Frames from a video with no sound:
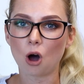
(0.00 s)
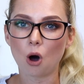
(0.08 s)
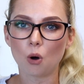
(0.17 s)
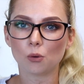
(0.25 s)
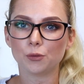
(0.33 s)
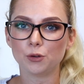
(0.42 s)

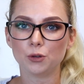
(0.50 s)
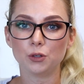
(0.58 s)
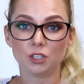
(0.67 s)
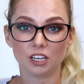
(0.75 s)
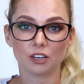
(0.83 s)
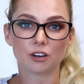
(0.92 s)
whole new
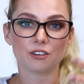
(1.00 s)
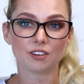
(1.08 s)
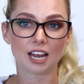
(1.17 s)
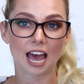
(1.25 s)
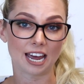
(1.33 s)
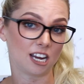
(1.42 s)
year of
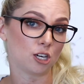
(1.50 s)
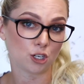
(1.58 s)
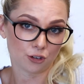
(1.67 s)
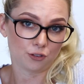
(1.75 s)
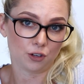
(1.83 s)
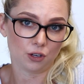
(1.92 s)
an
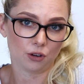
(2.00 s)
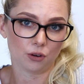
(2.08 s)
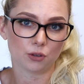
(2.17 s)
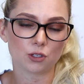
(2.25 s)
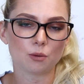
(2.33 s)
age for you.